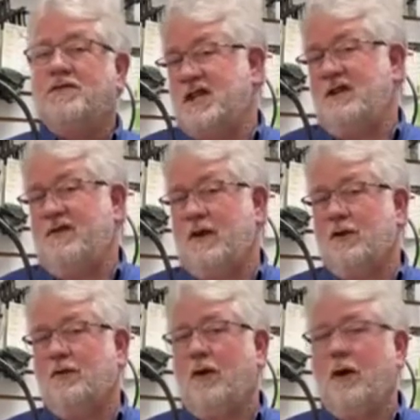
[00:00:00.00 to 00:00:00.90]
seed
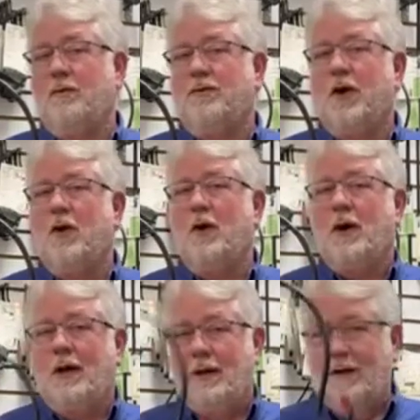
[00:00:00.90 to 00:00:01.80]
feeders from.
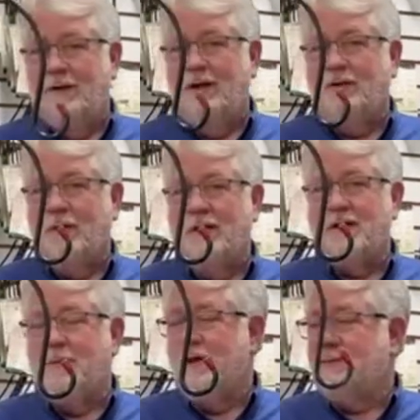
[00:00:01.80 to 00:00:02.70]
So this one
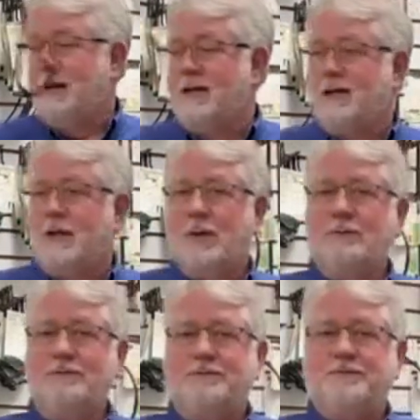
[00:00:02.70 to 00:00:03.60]
is the most basic
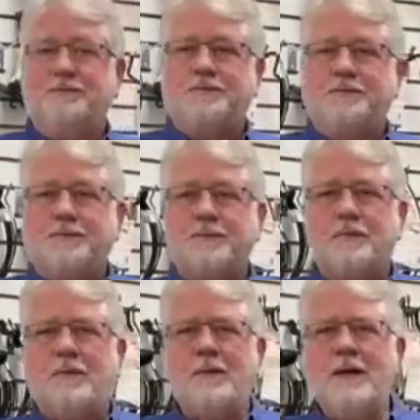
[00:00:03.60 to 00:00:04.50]
one.
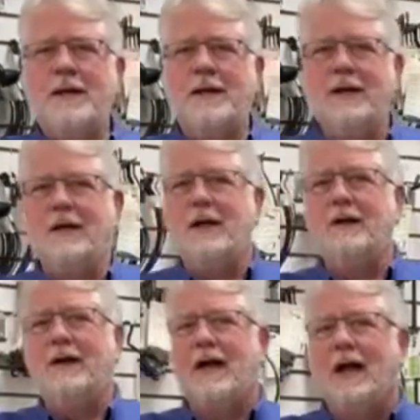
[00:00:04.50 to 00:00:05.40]
And then
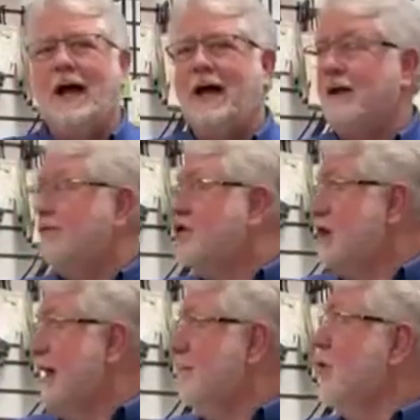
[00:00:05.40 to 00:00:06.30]
in that line of
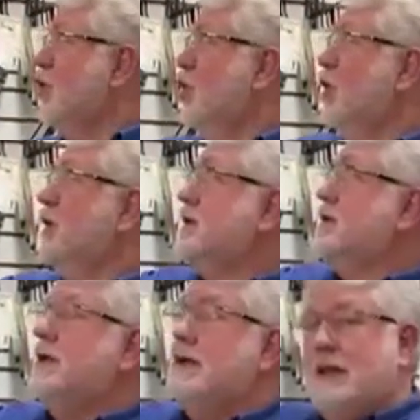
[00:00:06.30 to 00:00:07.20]
shepherd
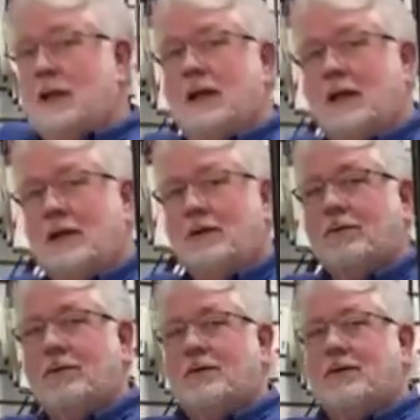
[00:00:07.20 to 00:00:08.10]
hooks,
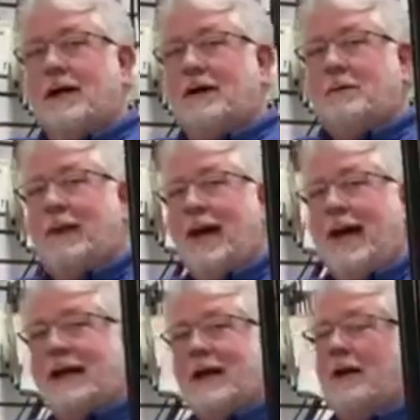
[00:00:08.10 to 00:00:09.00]
Ruth's going to have to
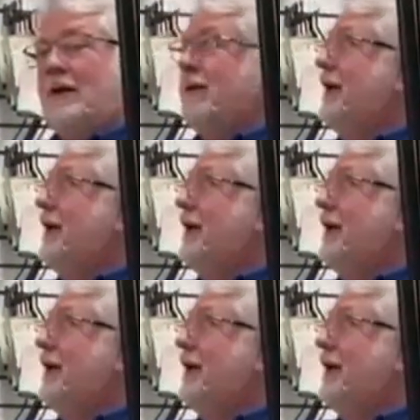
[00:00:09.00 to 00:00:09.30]
pan a little